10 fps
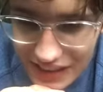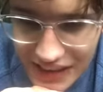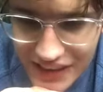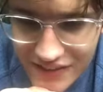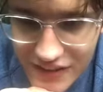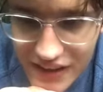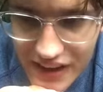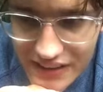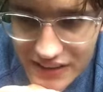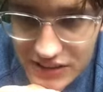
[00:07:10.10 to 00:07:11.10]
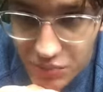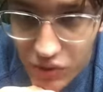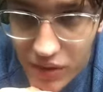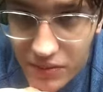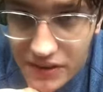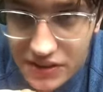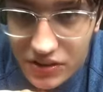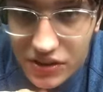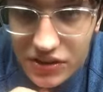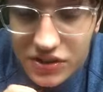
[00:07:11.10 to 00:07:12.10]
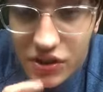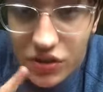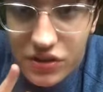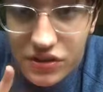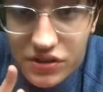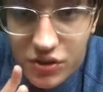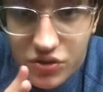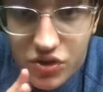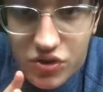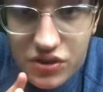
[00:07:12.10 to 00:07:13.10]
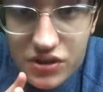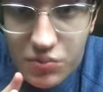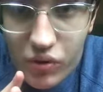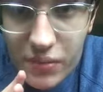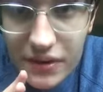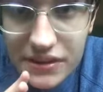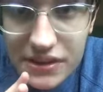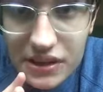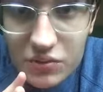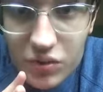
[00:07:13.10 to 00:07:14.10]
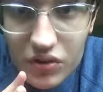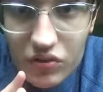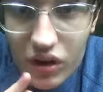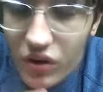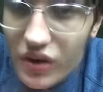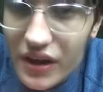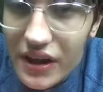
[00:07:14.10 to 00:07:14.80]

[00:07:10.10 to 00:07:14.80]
after that disappointment, so two disappointments in one row,